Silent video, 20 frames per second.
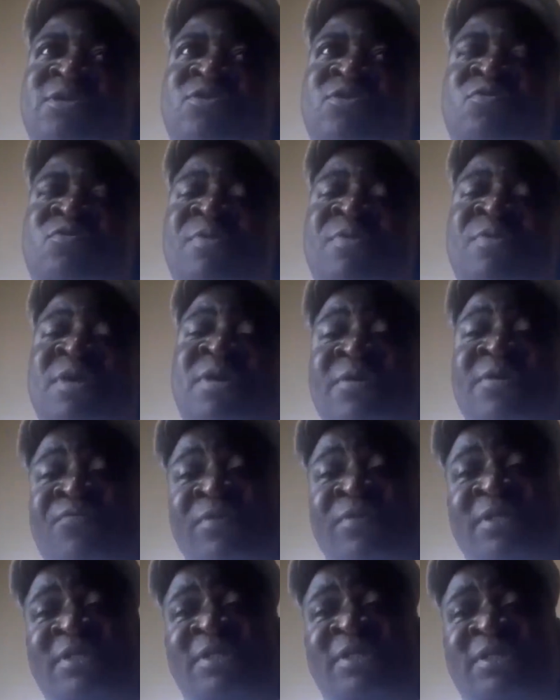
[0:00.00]

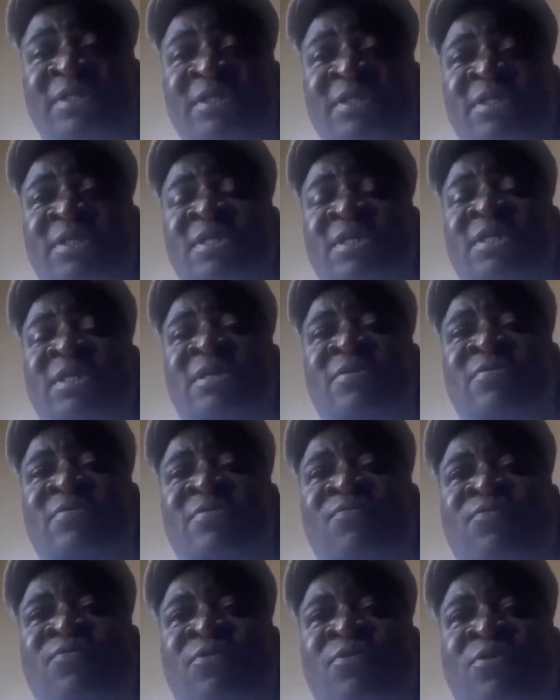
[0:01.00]
benefits
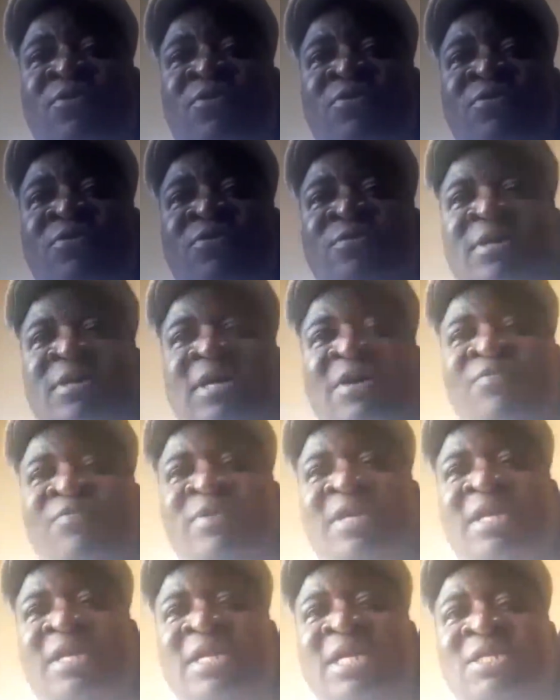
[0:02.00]
for
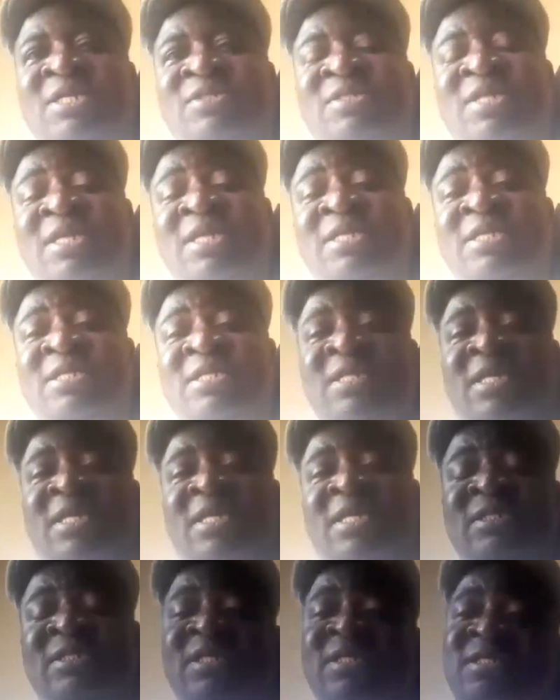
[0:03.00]
having an outstanding
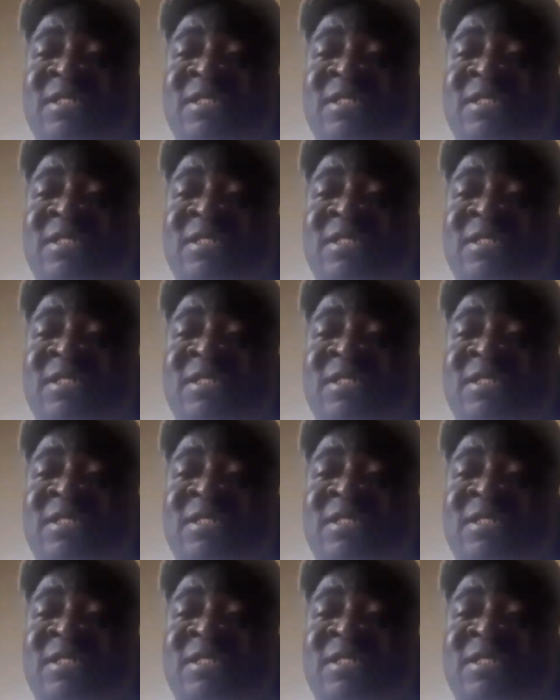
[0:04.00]
SSCE